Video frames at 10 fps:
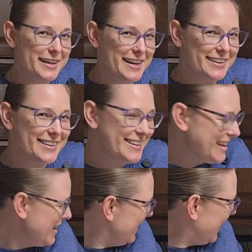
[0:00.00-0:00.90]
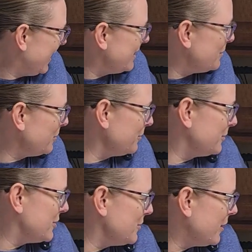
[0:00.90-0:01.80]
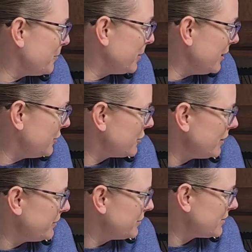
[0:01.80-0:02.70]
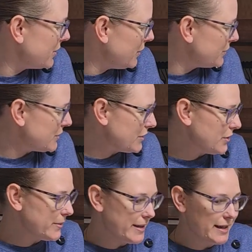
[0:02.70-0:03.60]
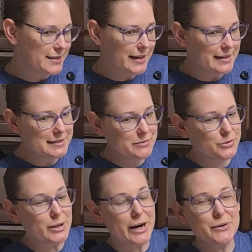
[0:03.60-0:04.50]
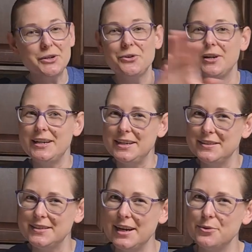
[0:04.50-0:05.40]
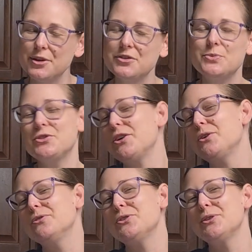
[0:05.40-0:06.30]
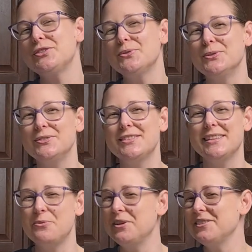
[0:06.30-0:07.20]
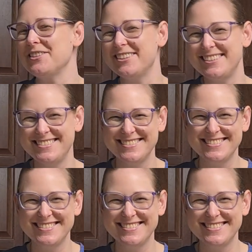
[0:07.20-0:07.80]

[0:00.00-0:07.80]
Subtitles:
back here, and then we'll do a pinch of salt. So that does it for our ingredients. Now we're going to switch on over to our tools, and then we'll get started.